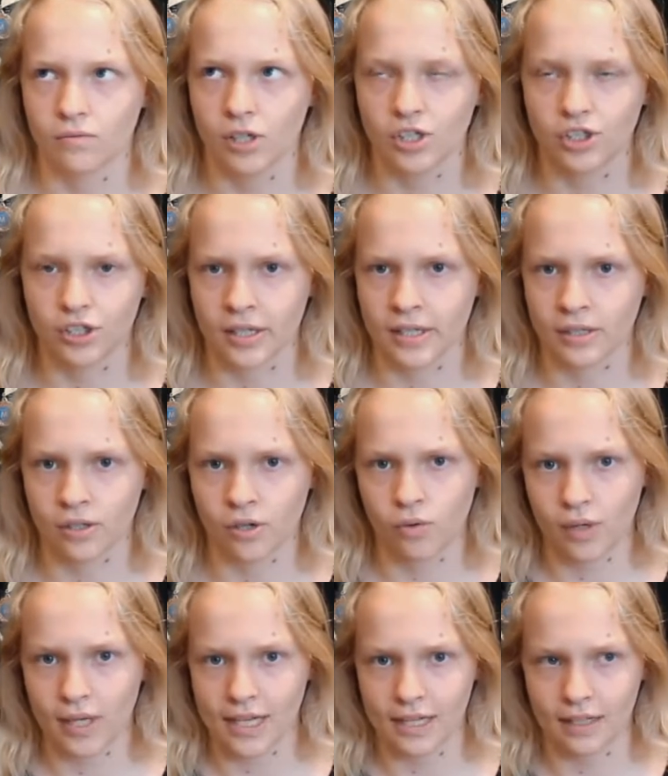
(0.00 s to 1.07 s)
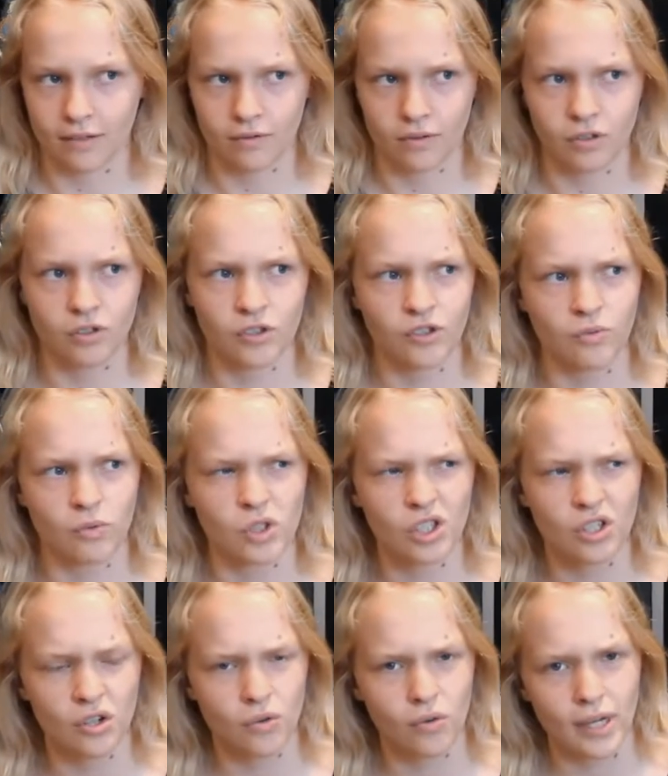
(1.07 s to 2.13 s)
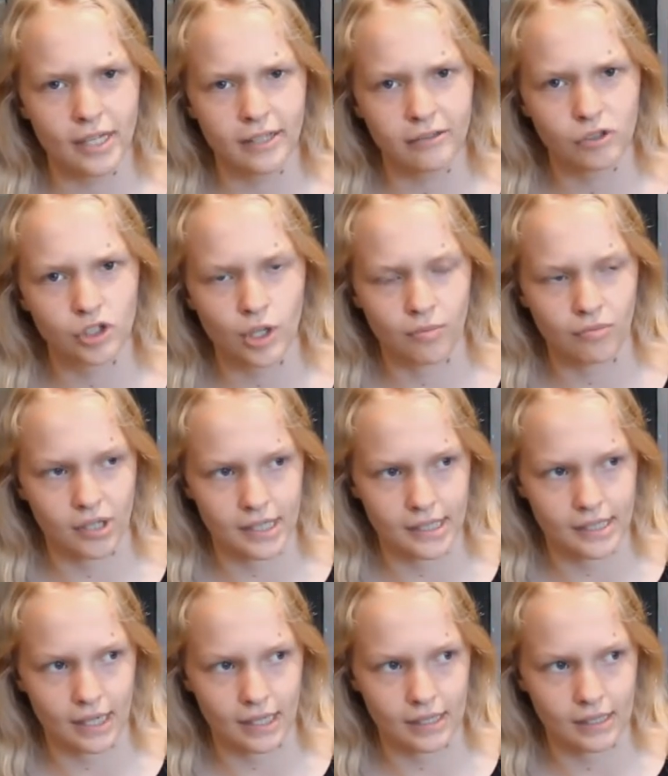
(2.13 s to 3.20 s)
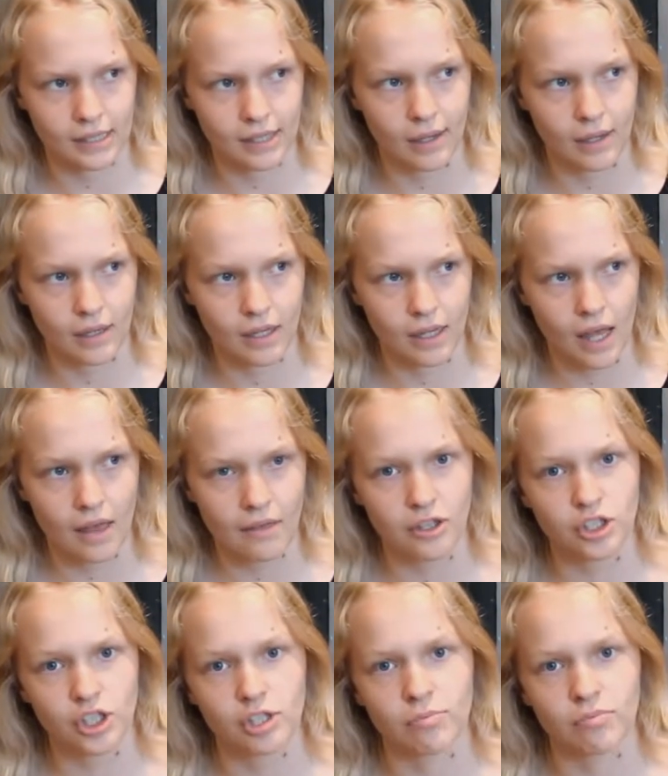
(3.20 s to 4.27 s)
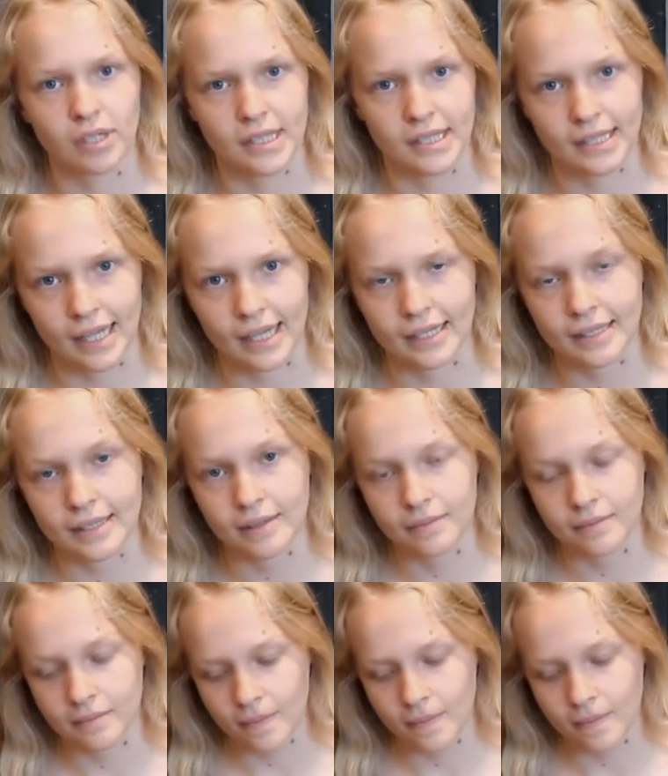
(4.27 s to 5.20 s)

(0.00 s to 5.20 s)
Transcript: riches, queen. Was she, was she a queen? Was she a princess? I think she's a princess.